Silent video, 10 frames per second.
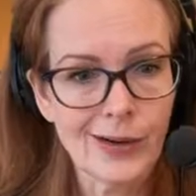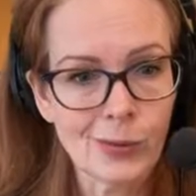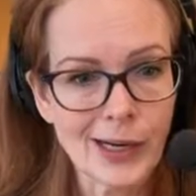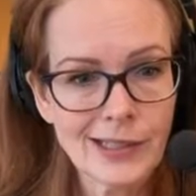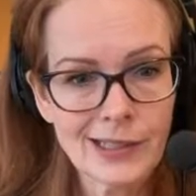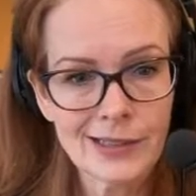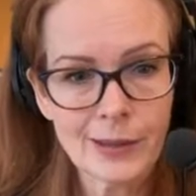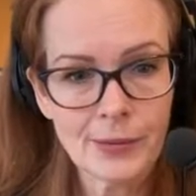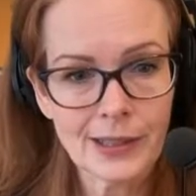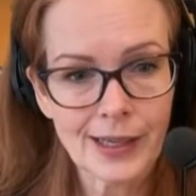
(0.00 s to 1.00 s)
erasing
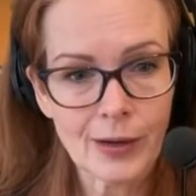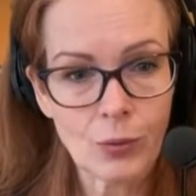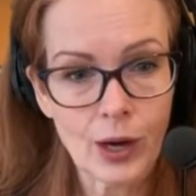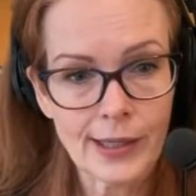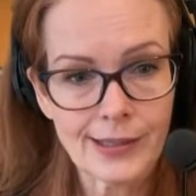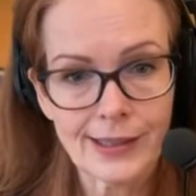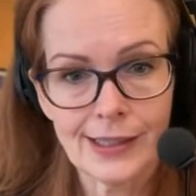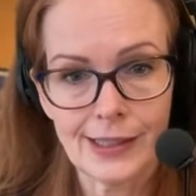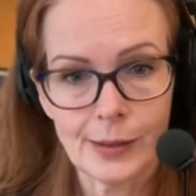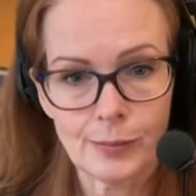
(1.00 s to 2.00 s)
something that I wanted to
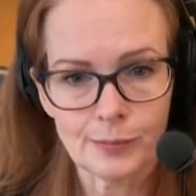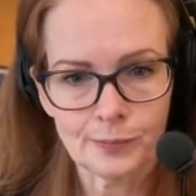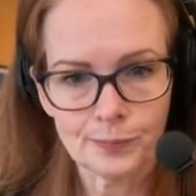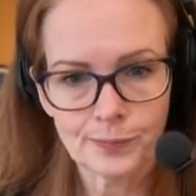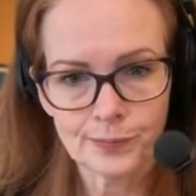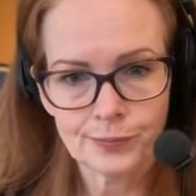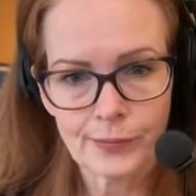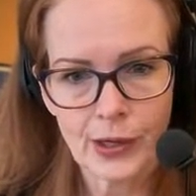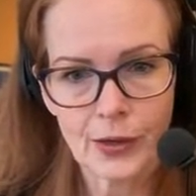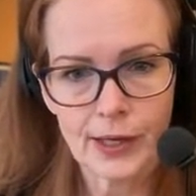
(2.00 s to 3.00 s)
keep.
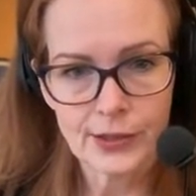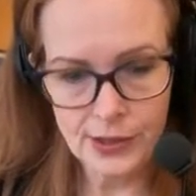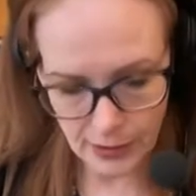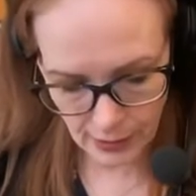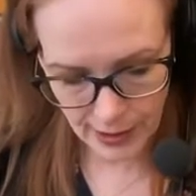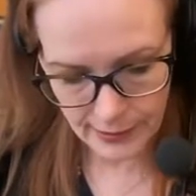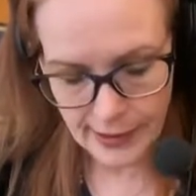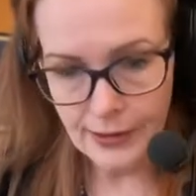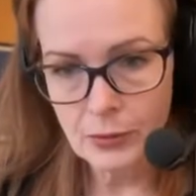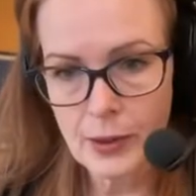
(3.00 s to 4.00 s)
All right, so I
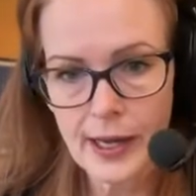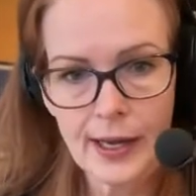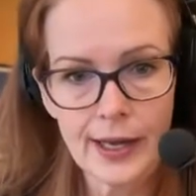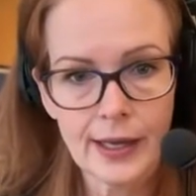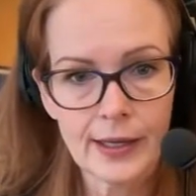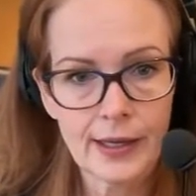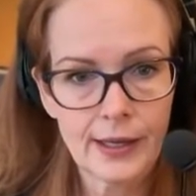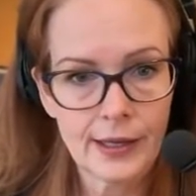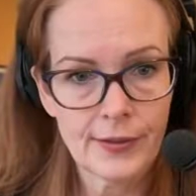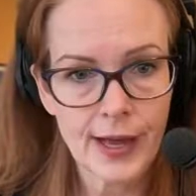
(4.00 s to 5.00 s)
like the way
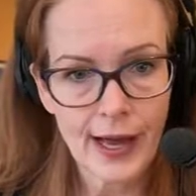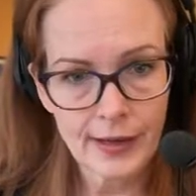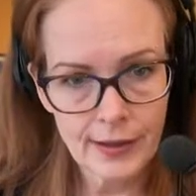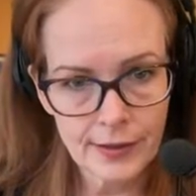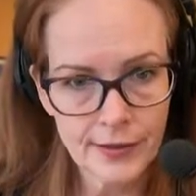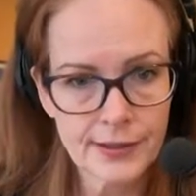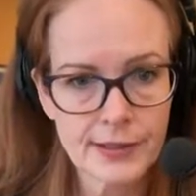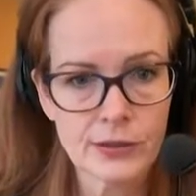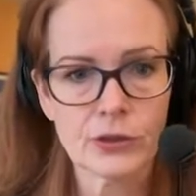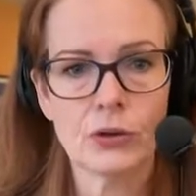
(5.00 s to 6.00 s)
that
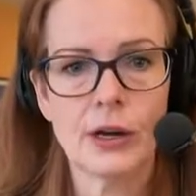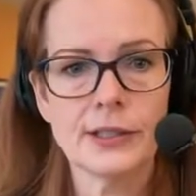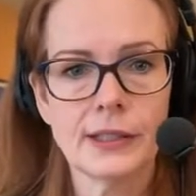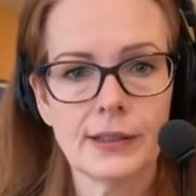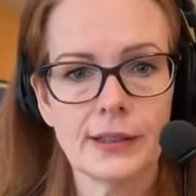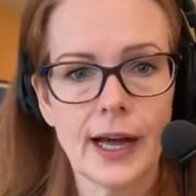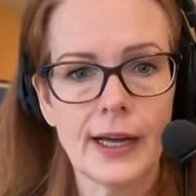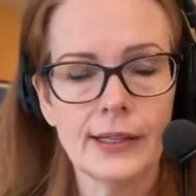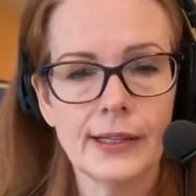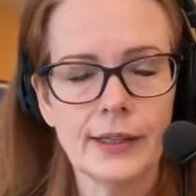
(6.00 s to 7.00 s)
this is crossing the
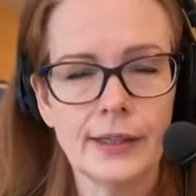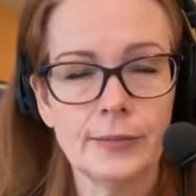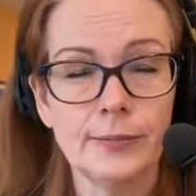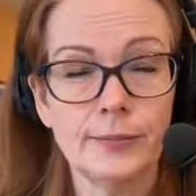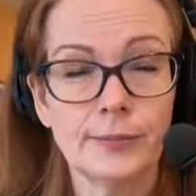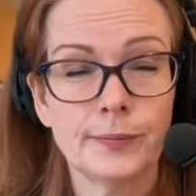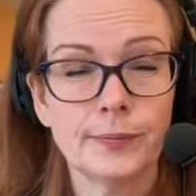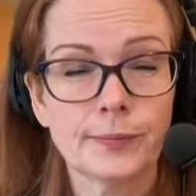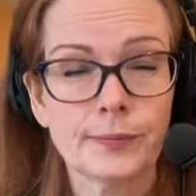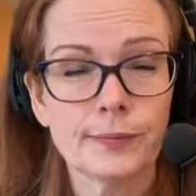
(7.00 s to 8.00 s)
line here.
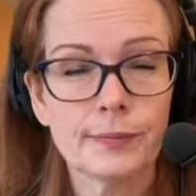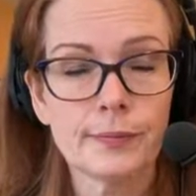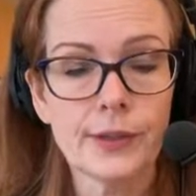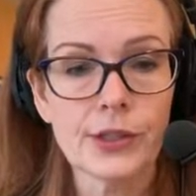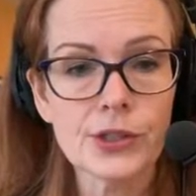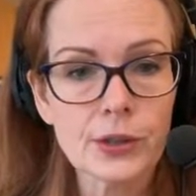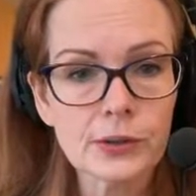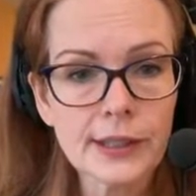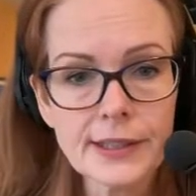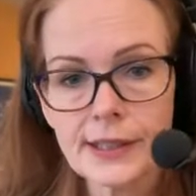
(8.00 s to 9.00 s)

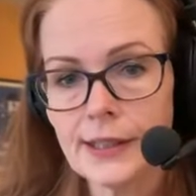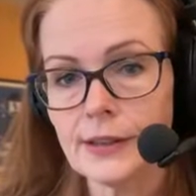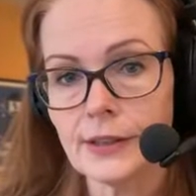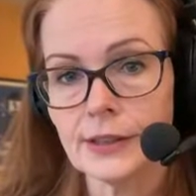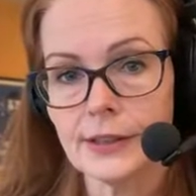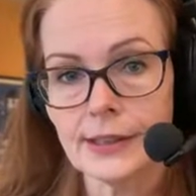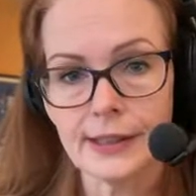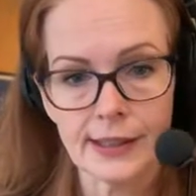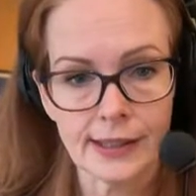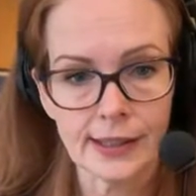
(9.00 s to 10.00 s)
So let's take a look and
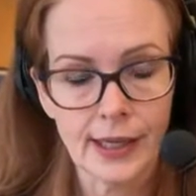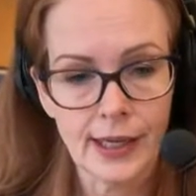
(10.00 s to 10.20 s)
see